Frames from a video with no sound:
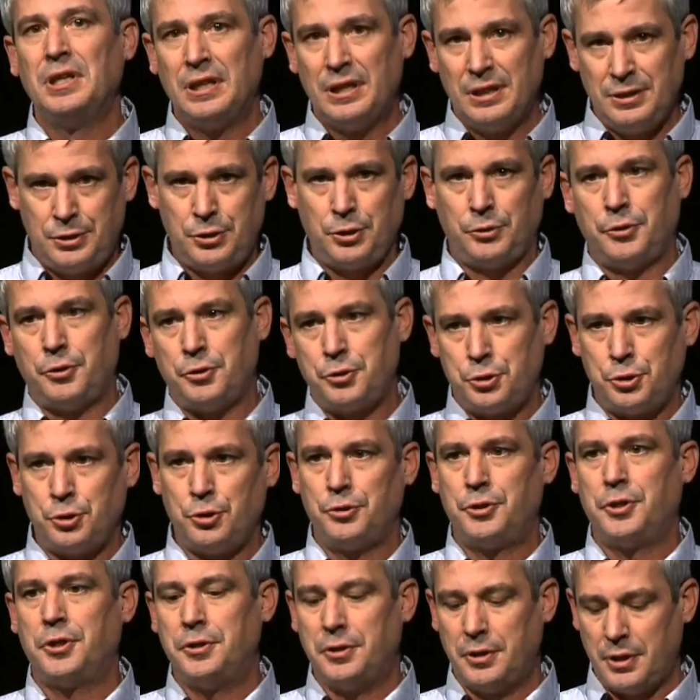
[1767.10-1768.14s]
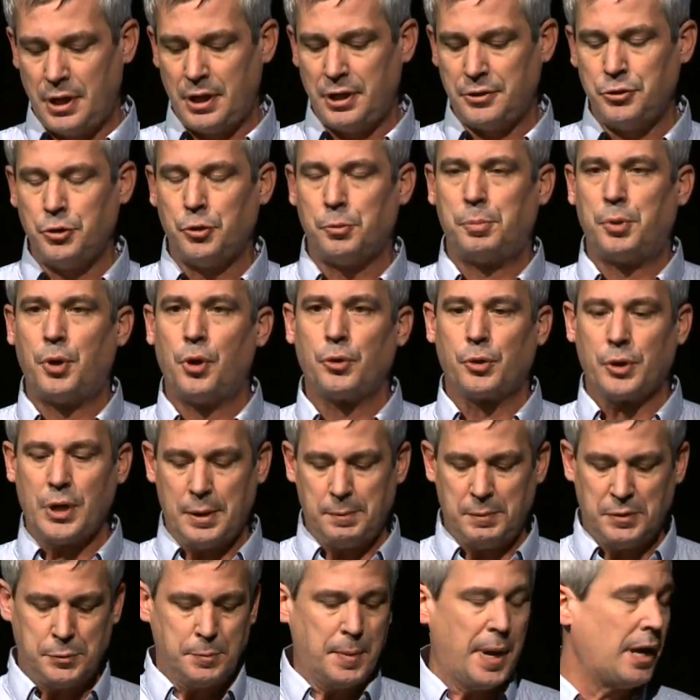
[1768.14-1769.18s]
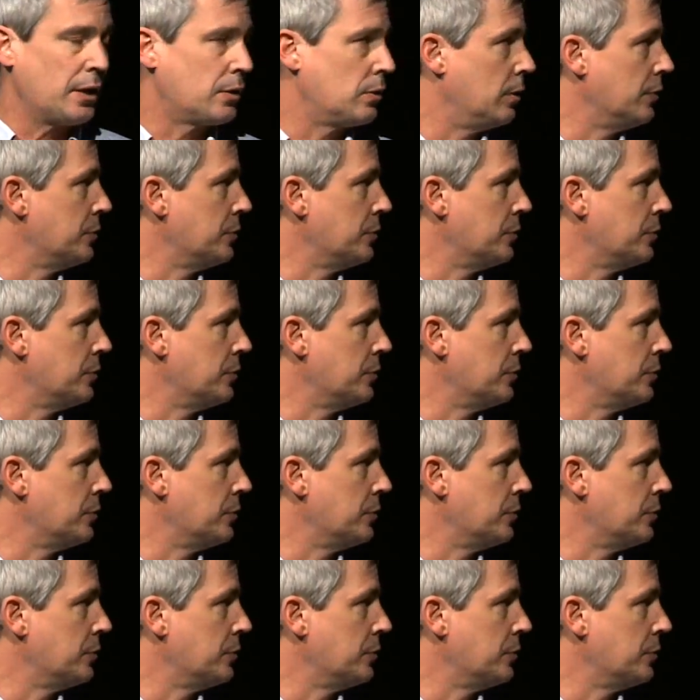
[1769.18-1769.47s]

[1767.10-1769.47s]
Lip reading: until they're sure that your program is back on